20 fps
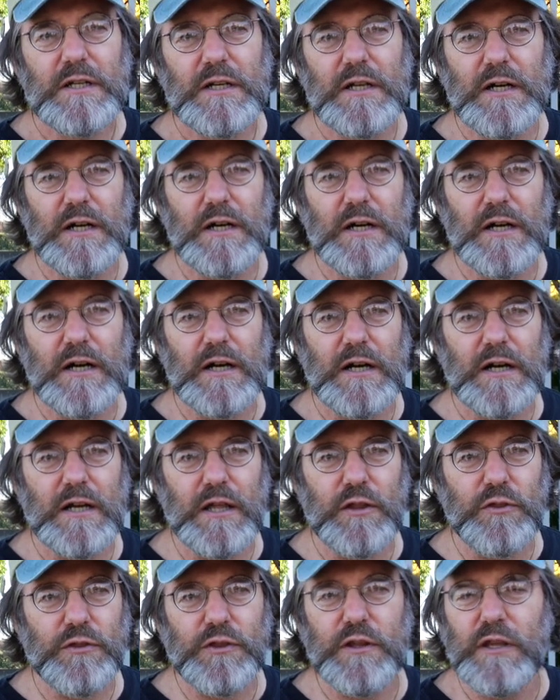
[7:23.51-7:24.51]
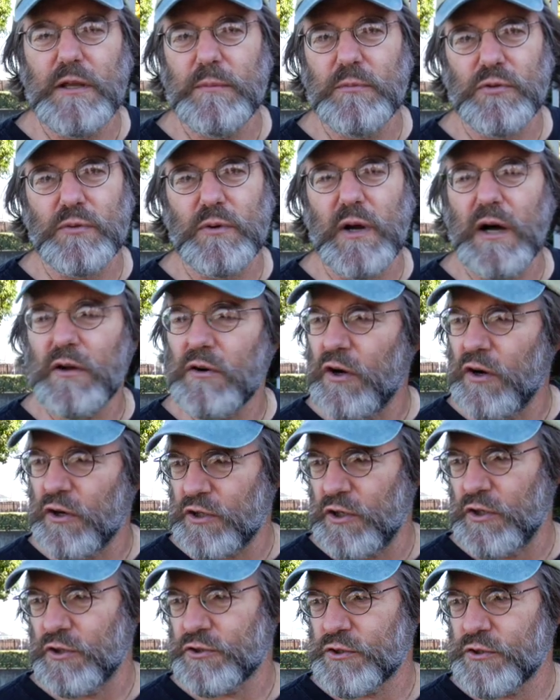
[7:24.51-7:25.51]
uh, and theme throughout all
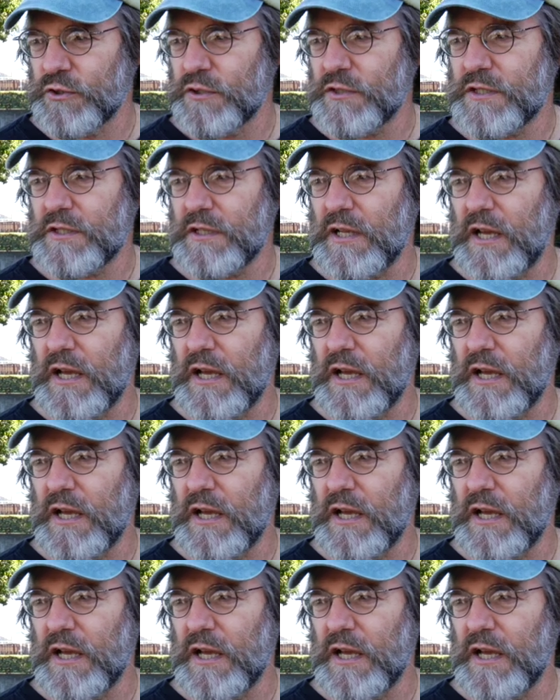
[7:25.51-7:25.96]
cultures.